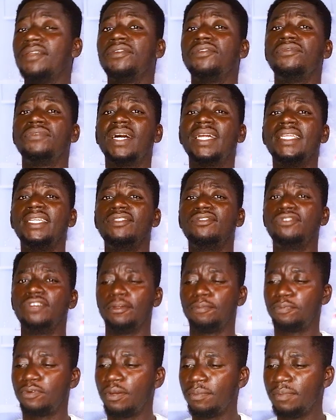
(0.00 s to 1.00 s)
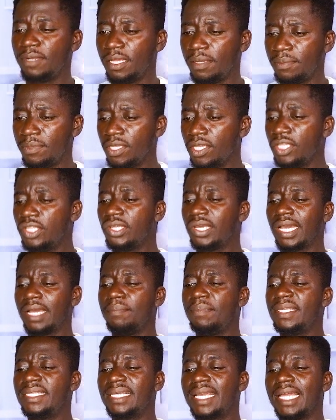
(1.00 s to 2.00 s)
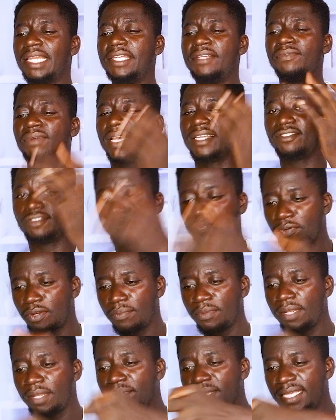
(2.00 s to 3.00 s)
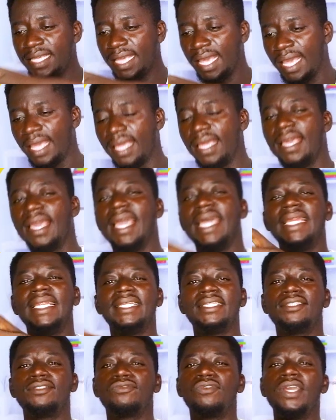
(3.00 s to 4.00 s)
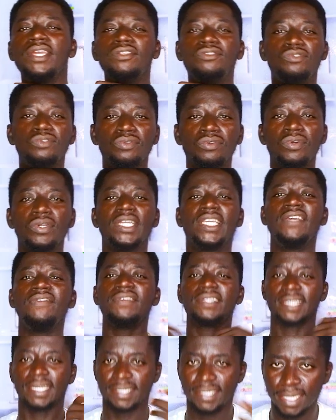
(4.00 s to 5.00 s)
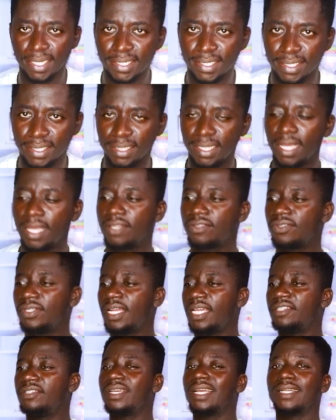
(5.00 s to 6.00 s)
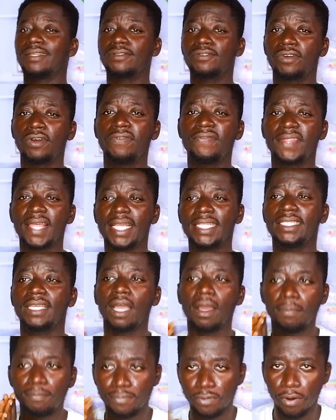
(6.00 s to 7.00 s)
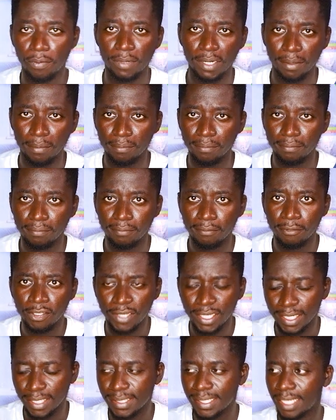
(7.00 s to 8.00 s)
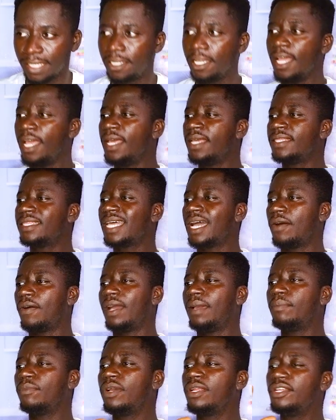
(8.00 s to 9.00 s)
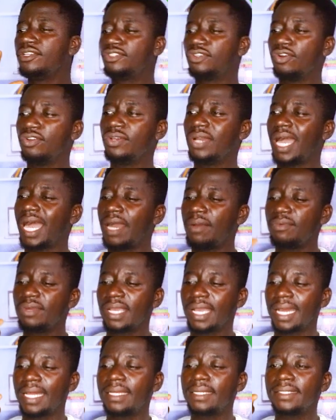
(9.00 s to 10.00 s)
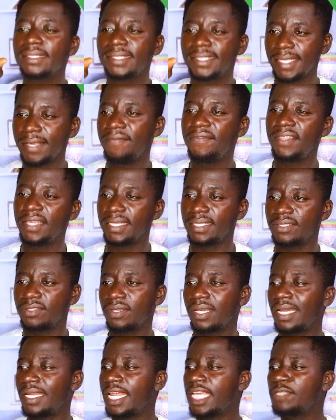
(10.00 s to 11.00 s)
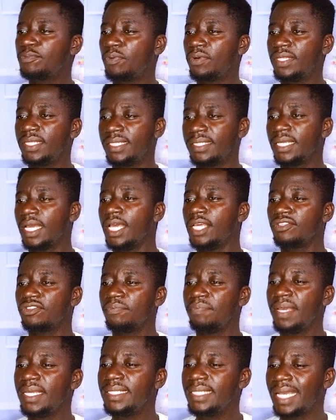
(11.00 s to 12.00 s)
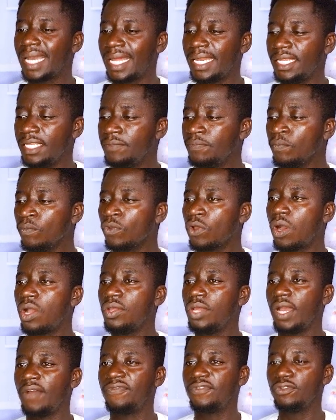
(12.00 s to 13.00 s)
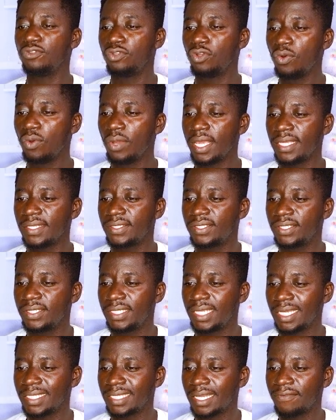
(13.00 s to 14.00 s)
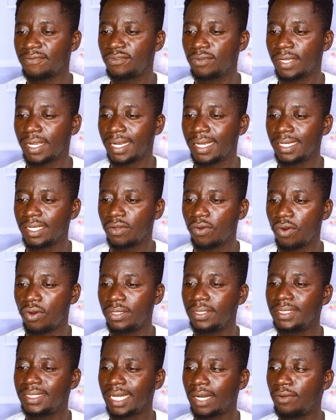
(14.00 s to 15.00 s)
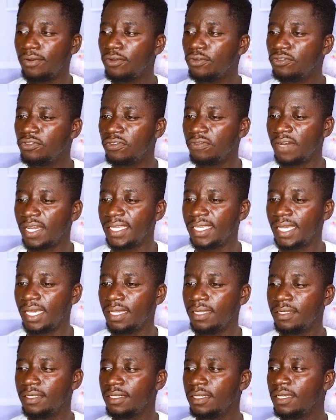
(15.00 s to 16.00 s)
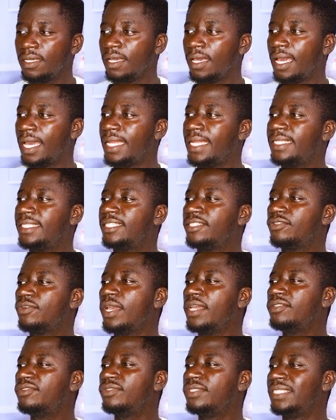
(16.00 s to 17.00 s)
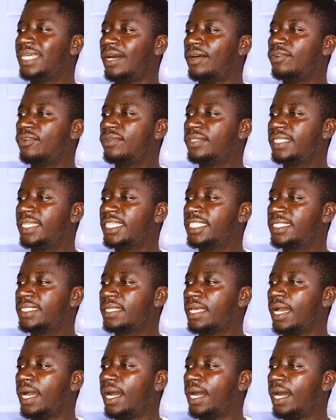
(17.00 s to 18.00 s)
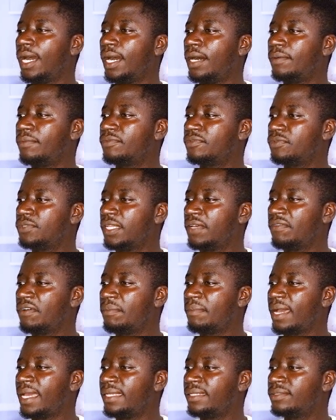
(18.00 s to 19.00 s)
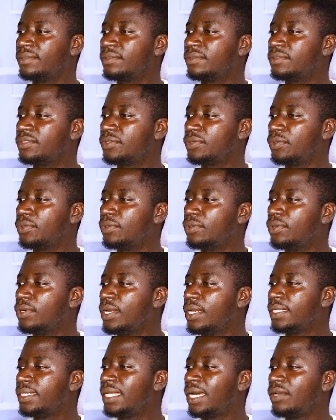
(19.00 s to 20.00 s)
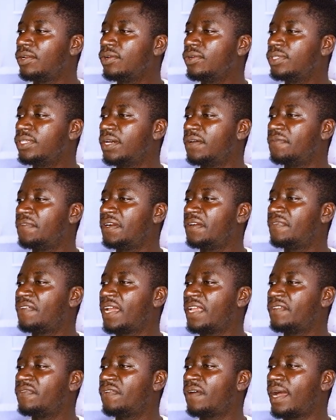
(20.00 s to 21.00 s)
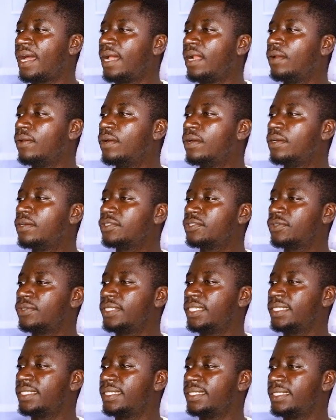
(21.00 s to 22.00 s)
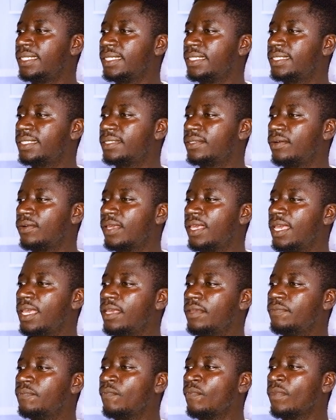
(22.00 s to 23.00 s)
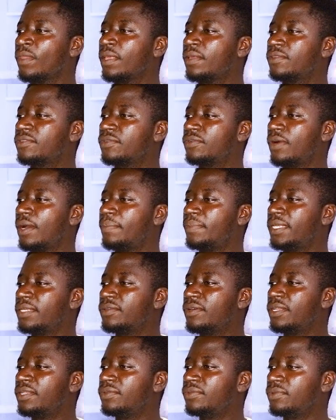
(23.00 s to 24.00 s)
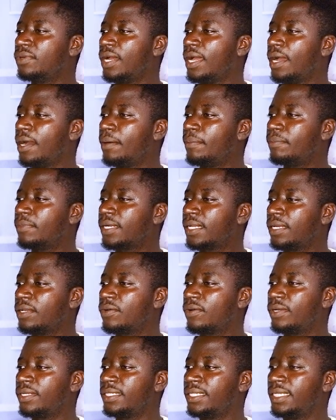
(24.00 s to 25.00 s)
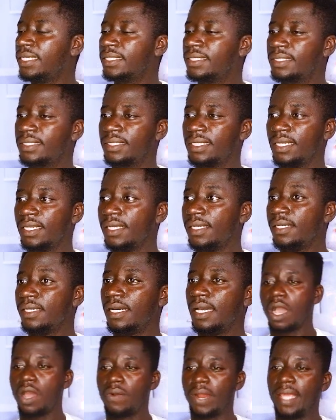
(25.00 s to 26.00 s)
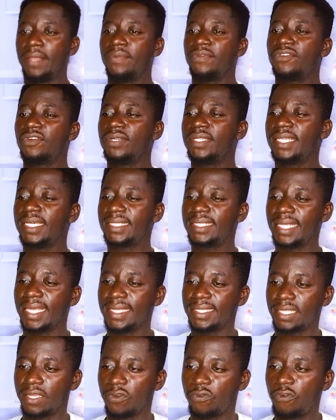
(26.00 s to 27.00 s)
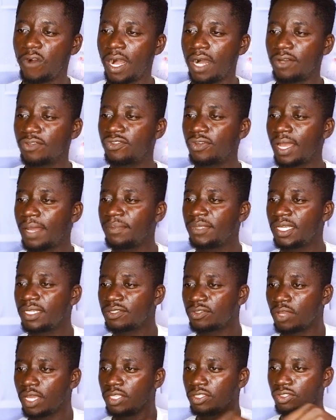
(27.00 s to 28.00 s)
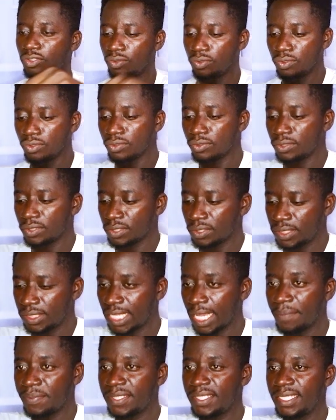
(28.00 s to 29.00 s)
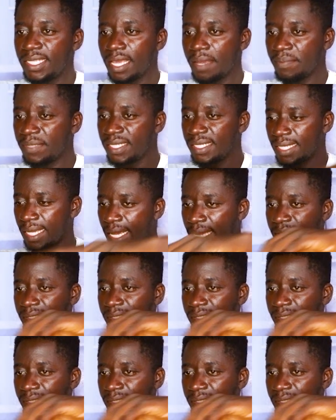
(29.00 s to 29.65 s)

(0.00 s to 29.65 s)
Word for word: and you run into a problem, you can basically write your problem here and it is going to give you suggestion so that you can solve that problem. You understand? Now I'm going to show you how we can save this, you can export this. So basically all you have to do is you just have to click on download over here, and it is going to download this uh, never mind so download unverified file. So this is it. Okay, so I'm just going to um, click on this. All right, so this is the file. So I'm just going to type cmd,